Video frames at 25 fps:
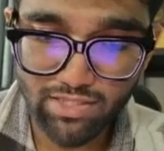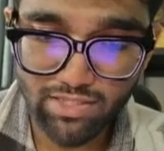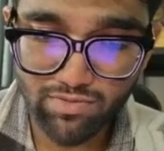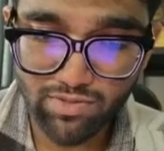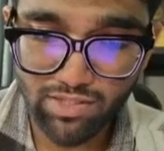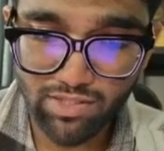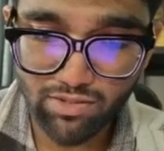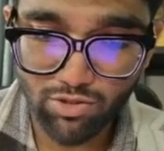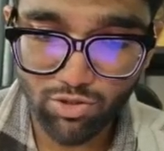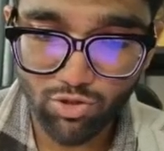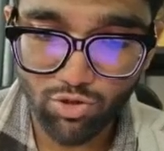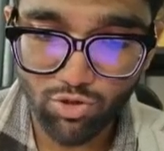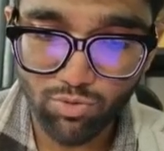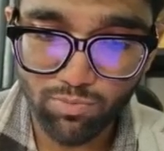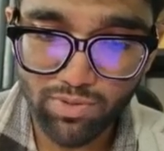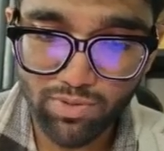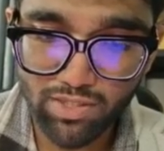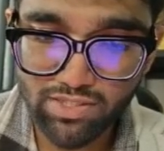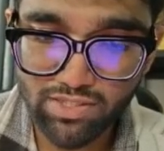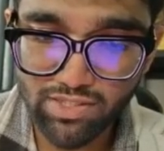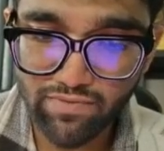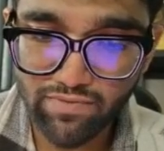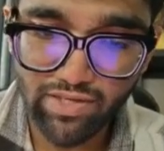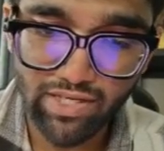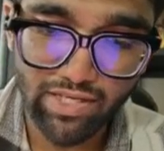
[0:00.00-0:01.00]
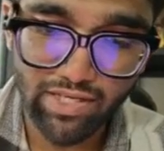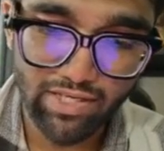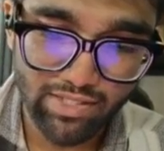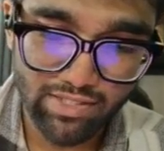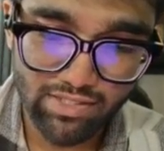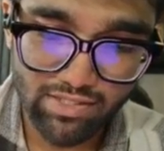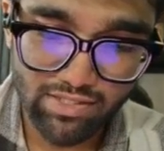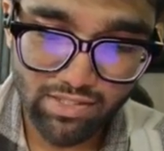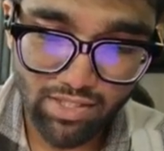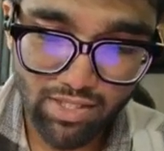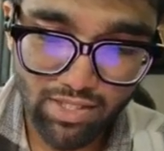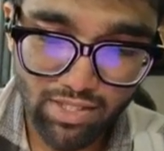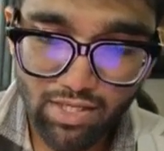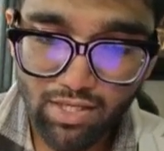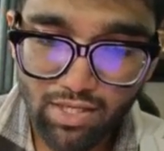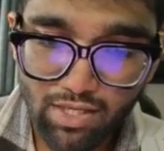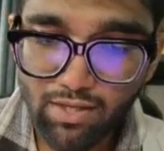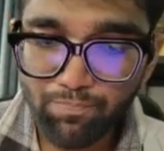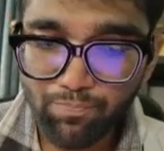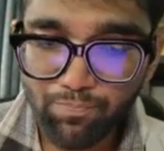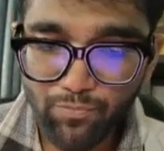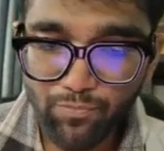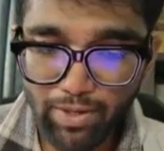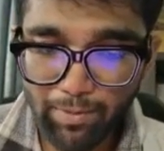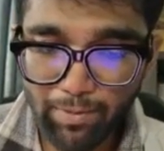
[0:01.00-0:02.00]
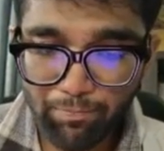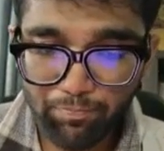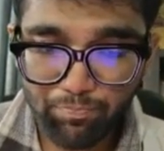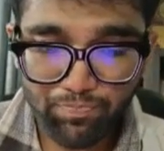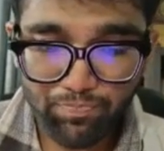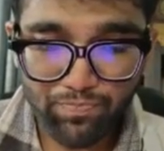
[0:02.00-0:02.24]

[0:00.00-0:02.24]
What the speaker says: within the glomerulus have increased. Okay.